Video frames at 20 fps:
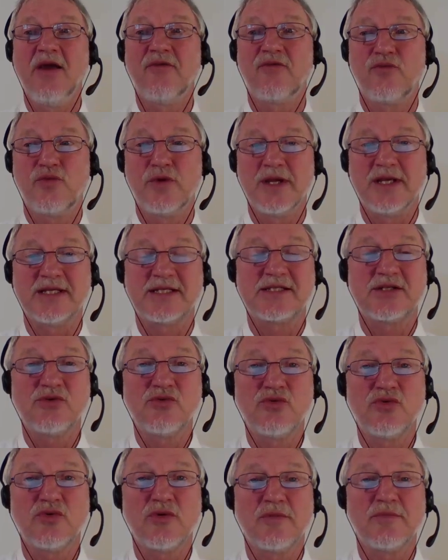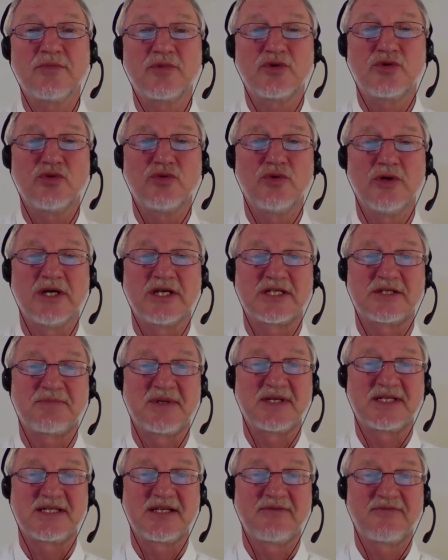If we zoom to a
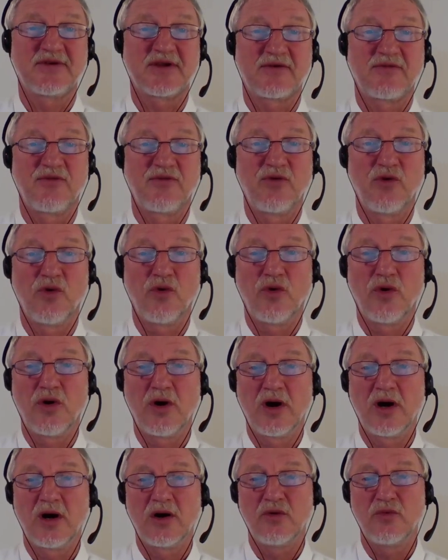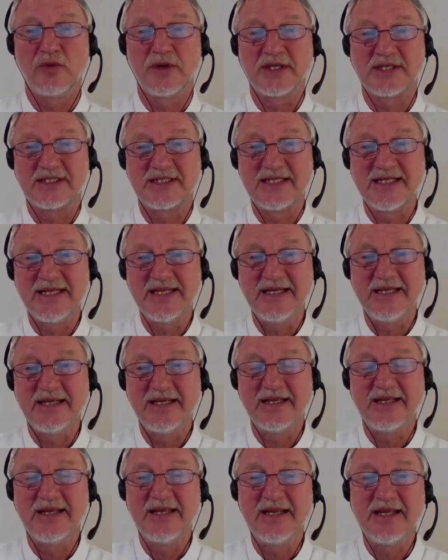specific floor, we
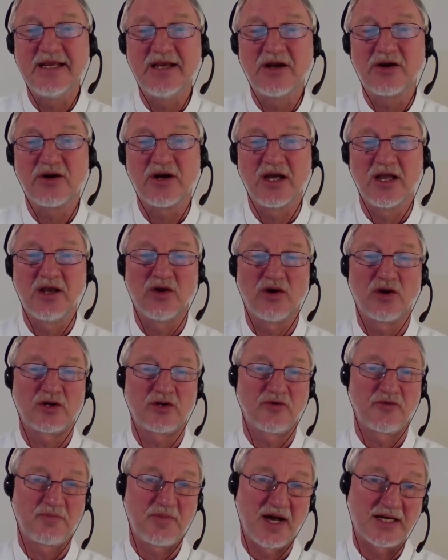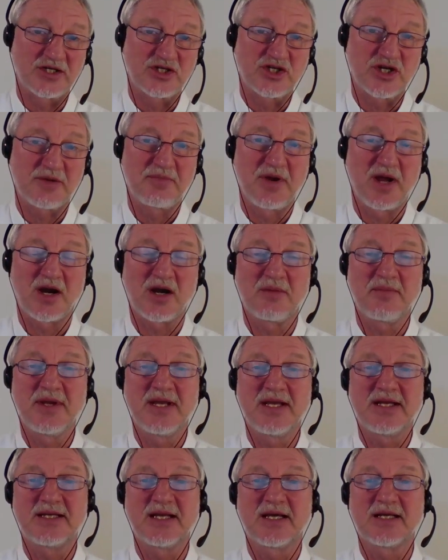see here a lot of punching
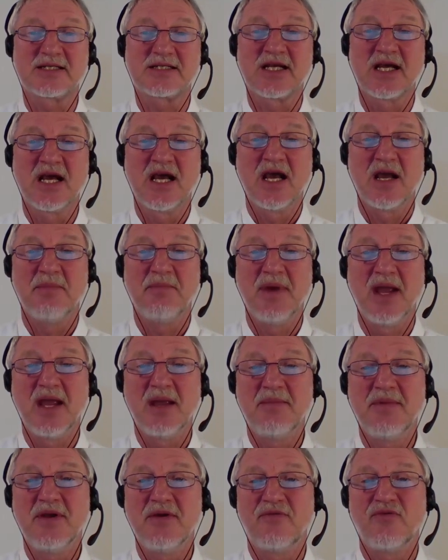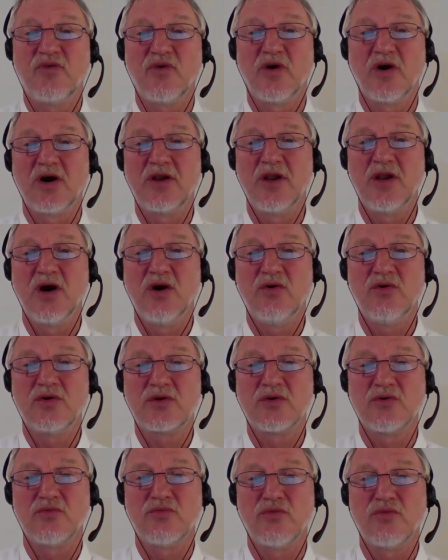parameters, maybe for
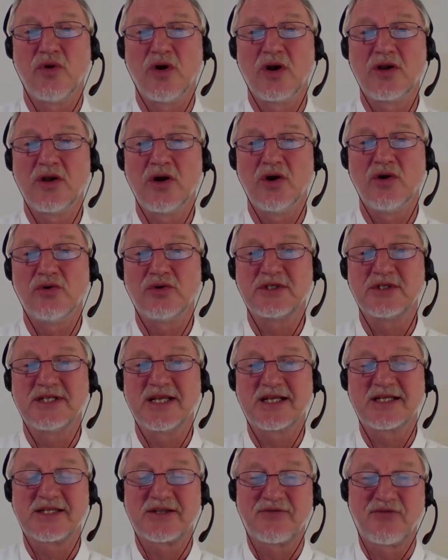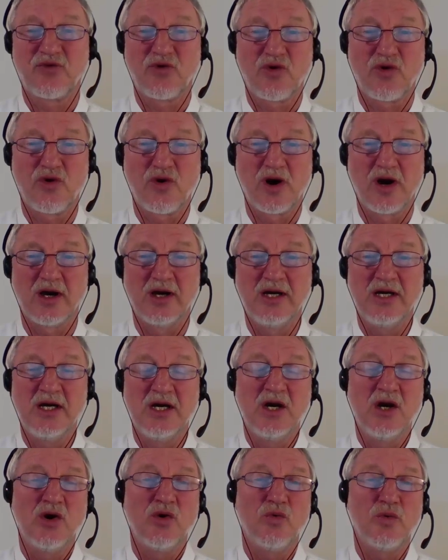node 1064.
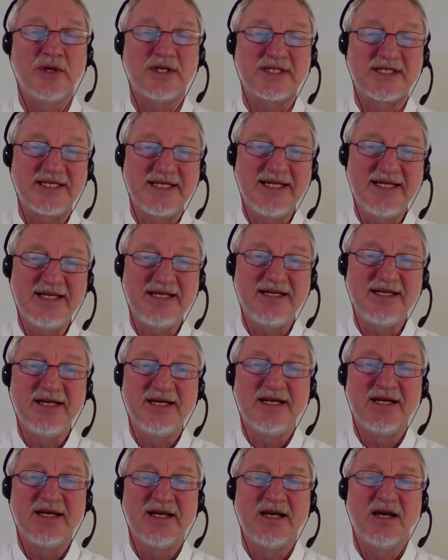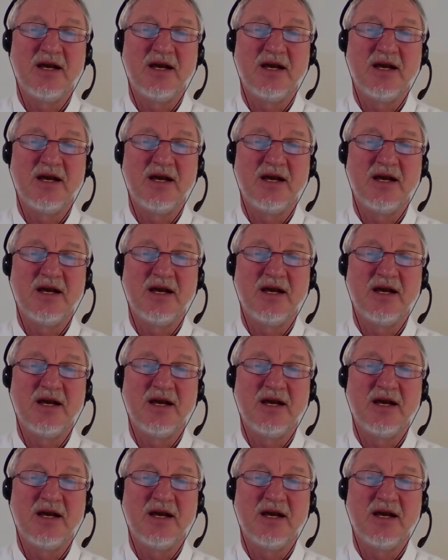We see